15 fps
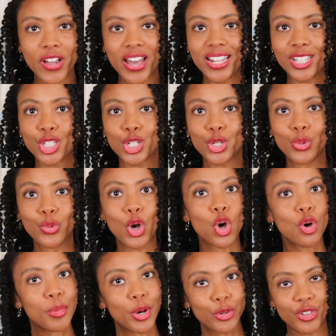credits to
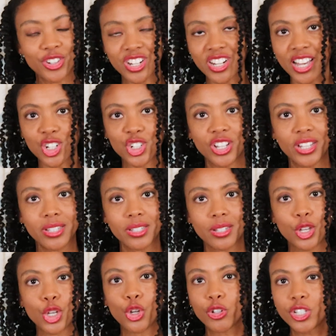homeowner
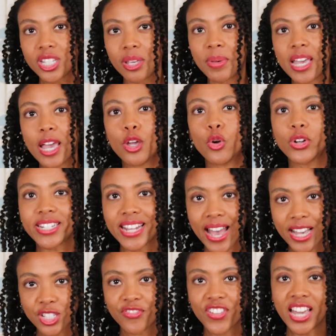deductions. Your CPA or
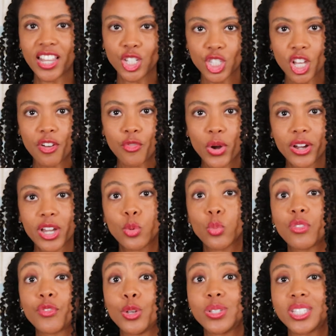tax filing software can
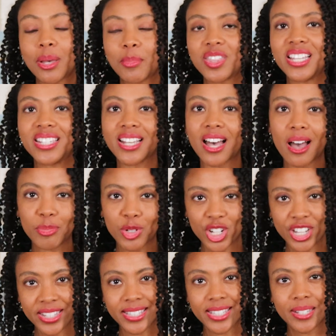review some of these
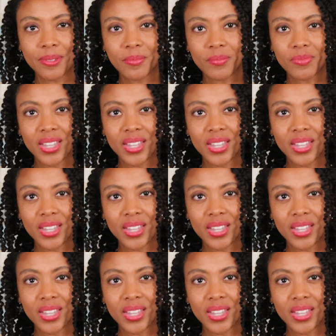options.